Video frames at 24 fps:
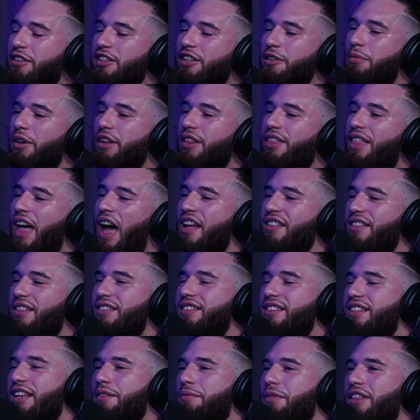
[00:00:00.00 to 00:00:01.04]
yeah. See, but
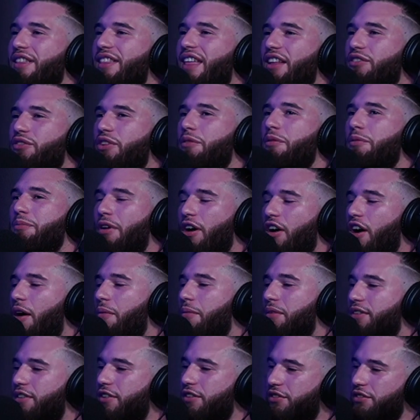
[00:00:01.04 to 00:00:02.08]
that, see, but that's what I mean by
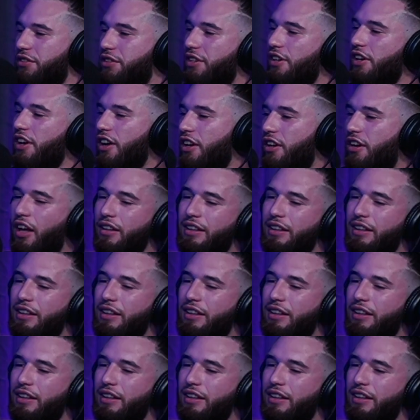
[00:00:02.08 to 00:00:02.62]
competition.